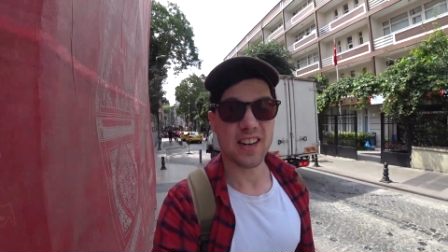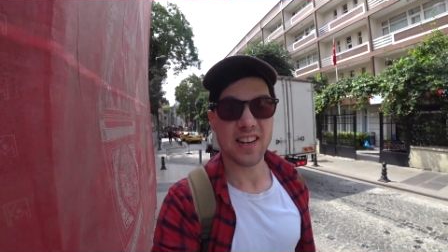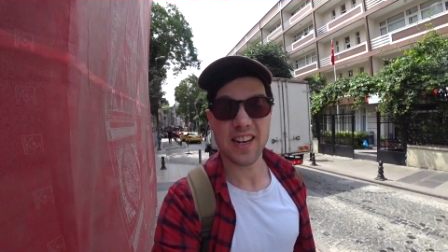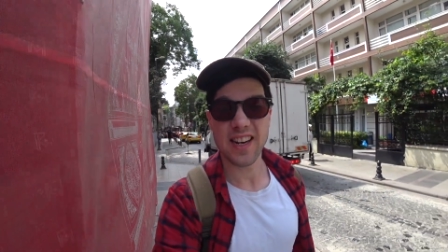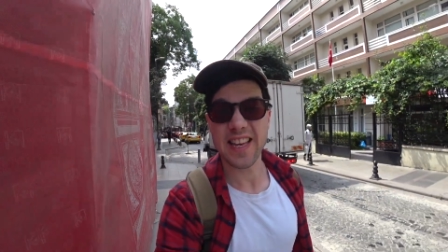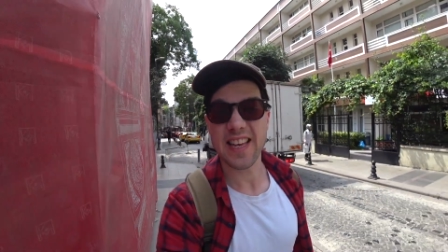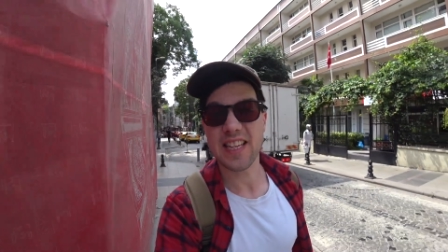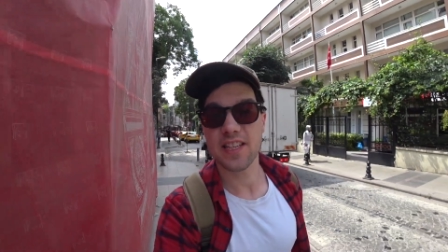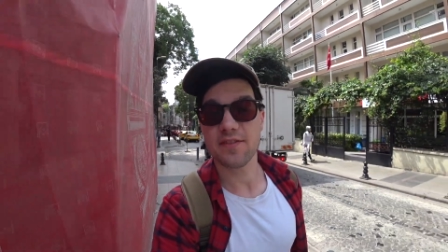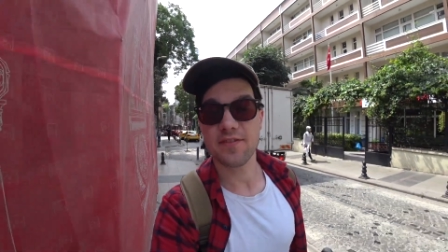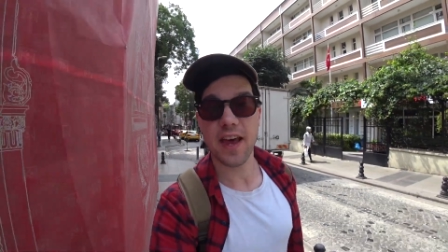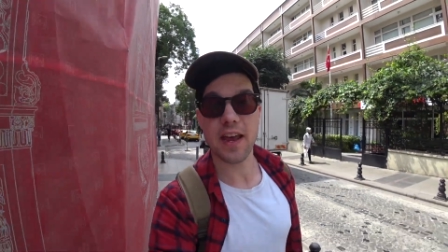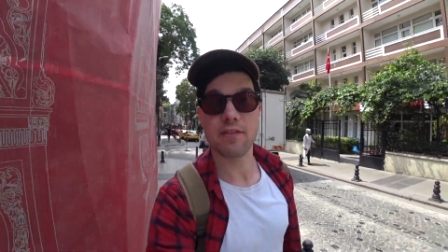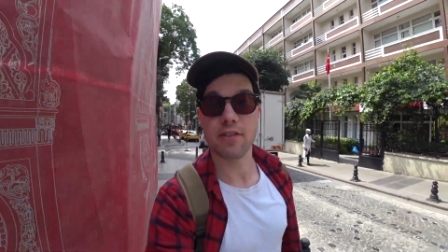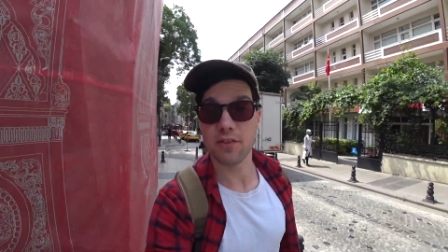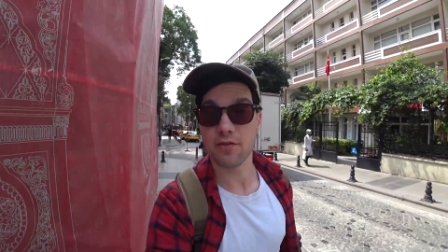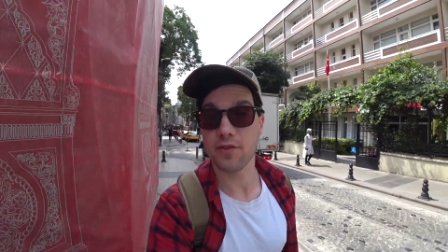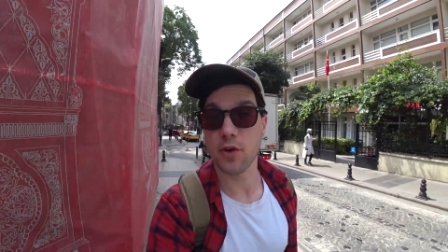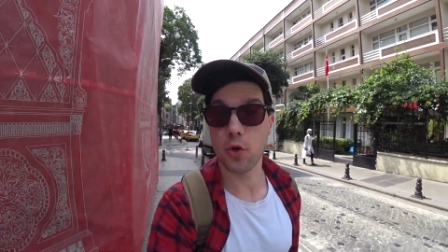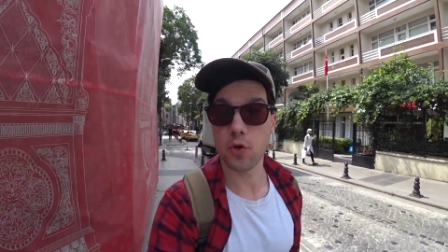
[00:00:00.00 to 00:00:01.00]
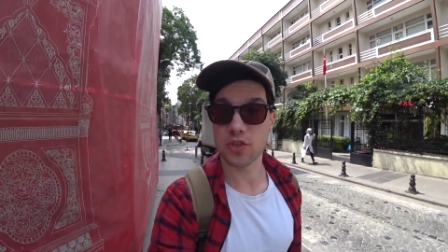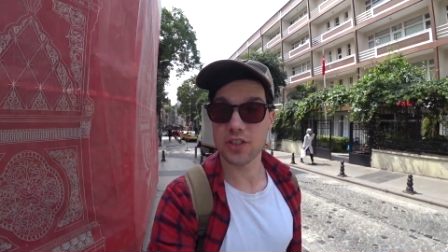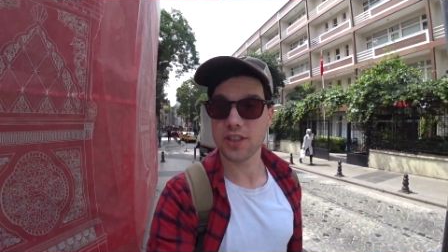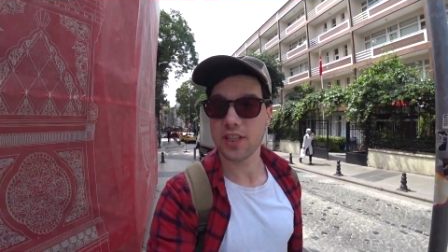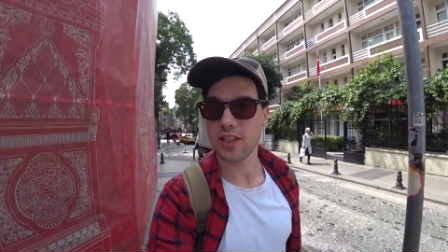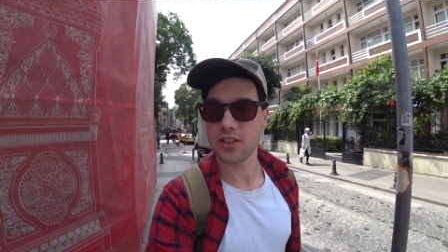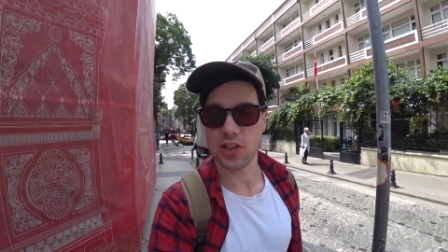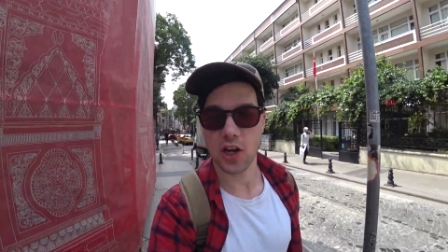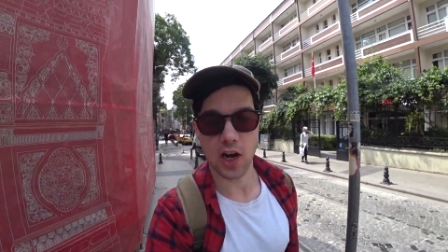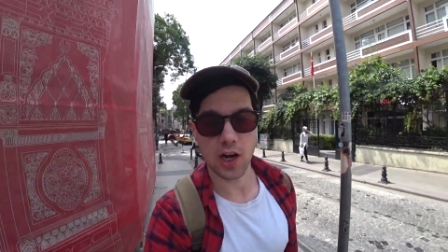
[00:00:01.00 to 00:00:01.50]
least favourite foods in
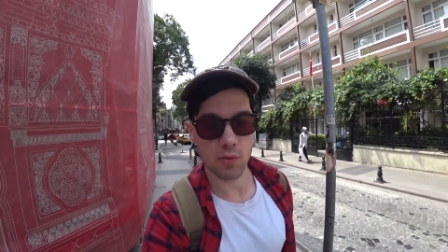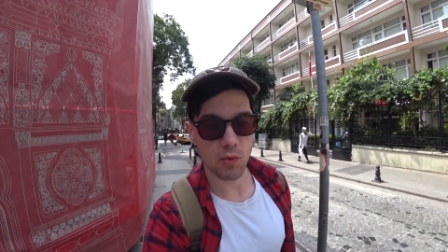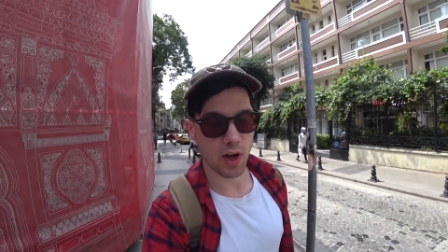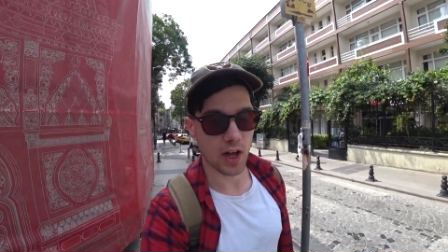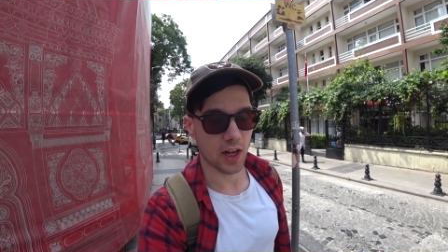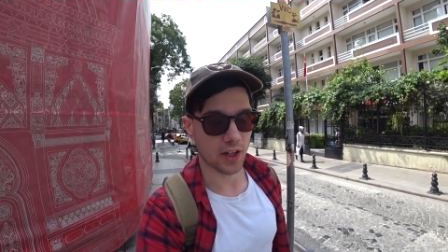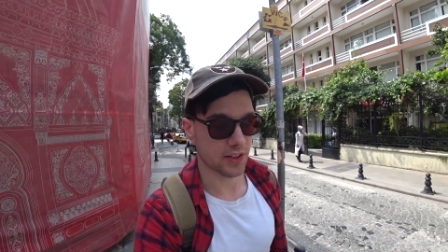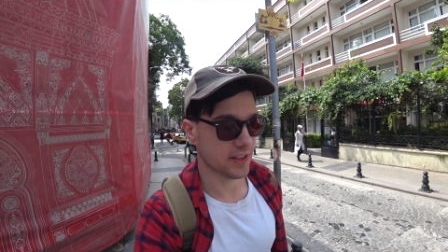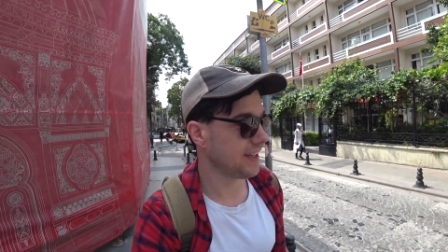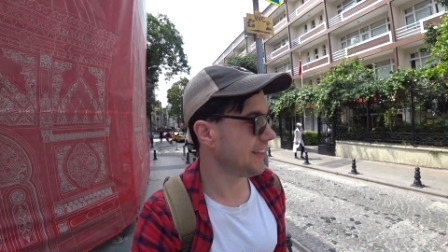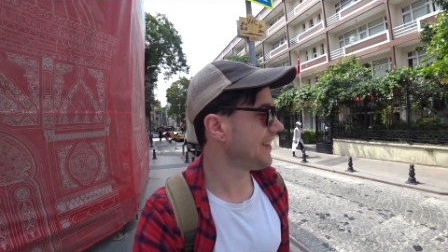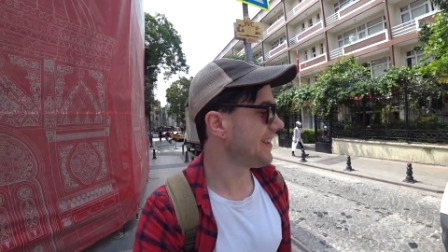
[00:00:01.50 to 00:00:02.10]
the entire world.